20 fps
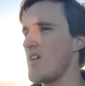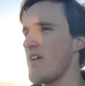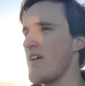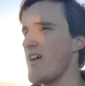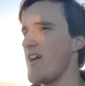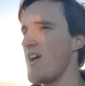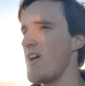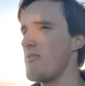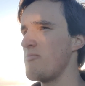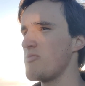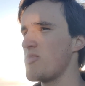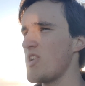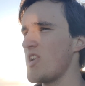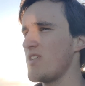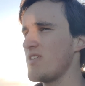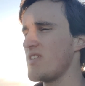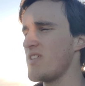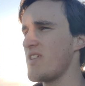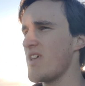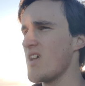But other
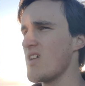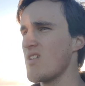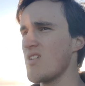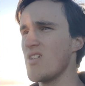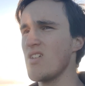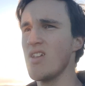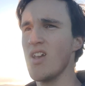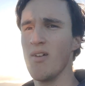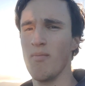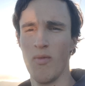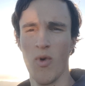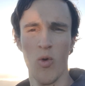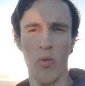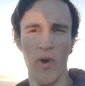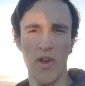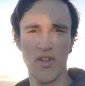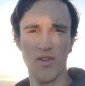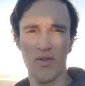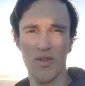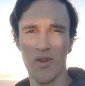than that, yep, I'll
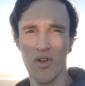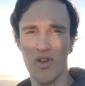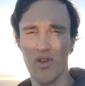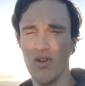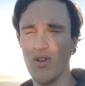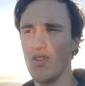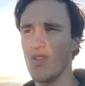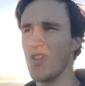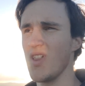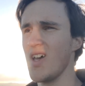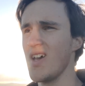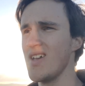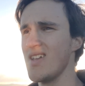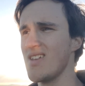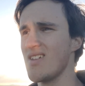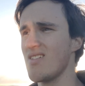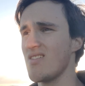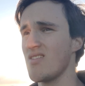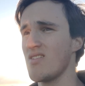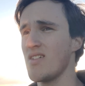wait till the good light,
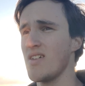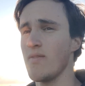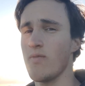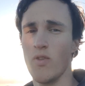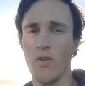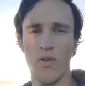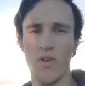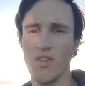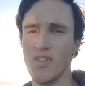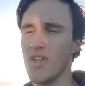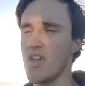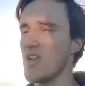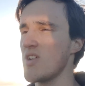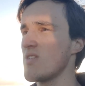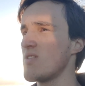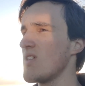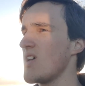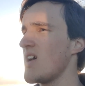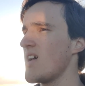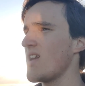if there is any good
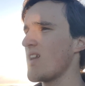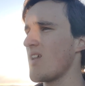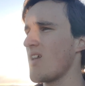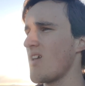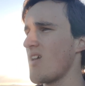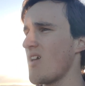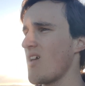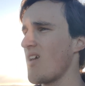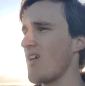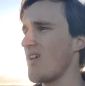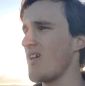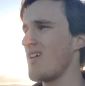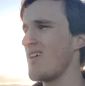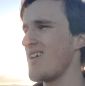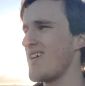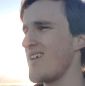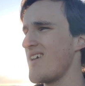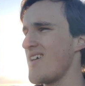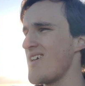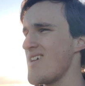light,
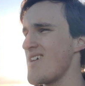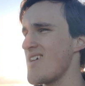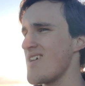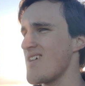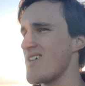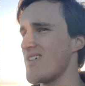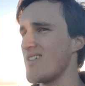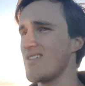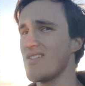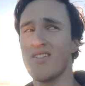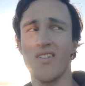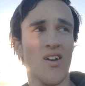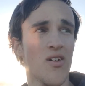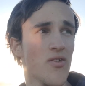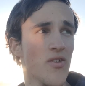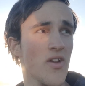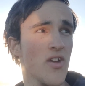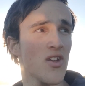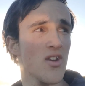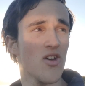and I'll
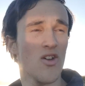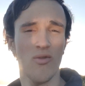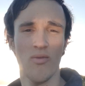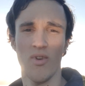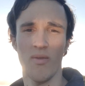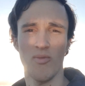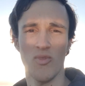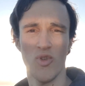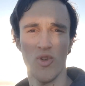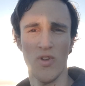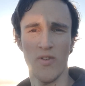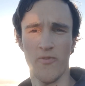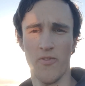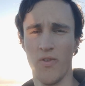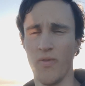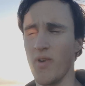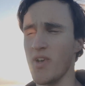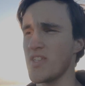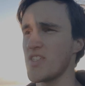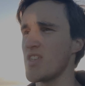let you know what I'm doing for
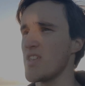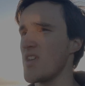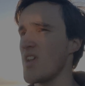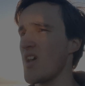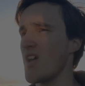the rest of the